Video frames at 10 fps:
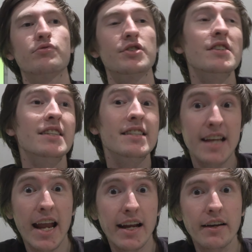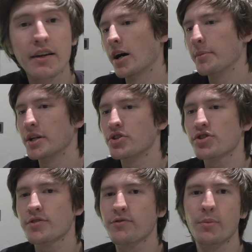was insane. I mean,
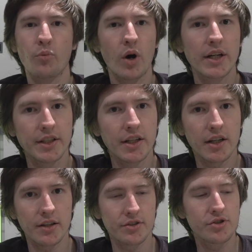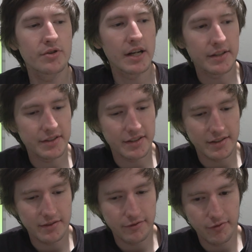just from 1 year,
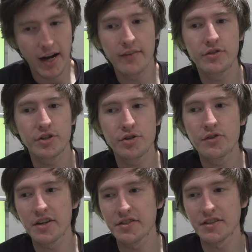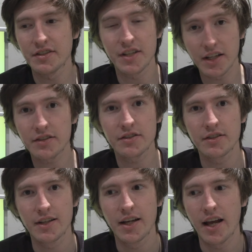2005 to 2006,
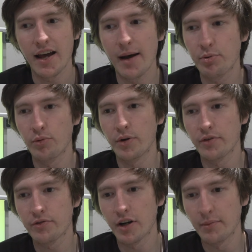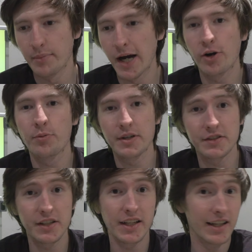Apple went from
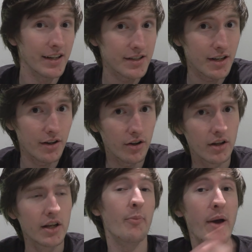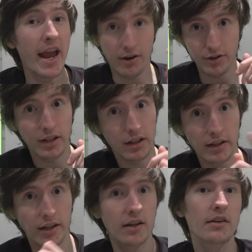PowerPC to Intel.
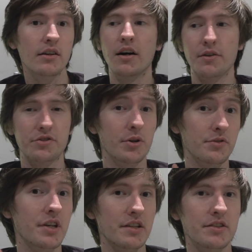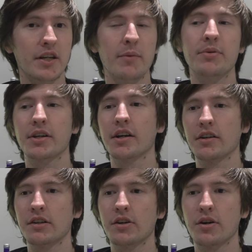Apparently, so says the 8-bit guy,
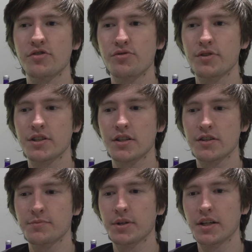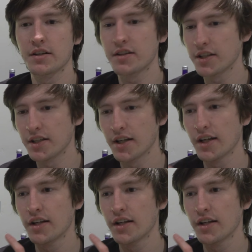I don't know how true this is, but the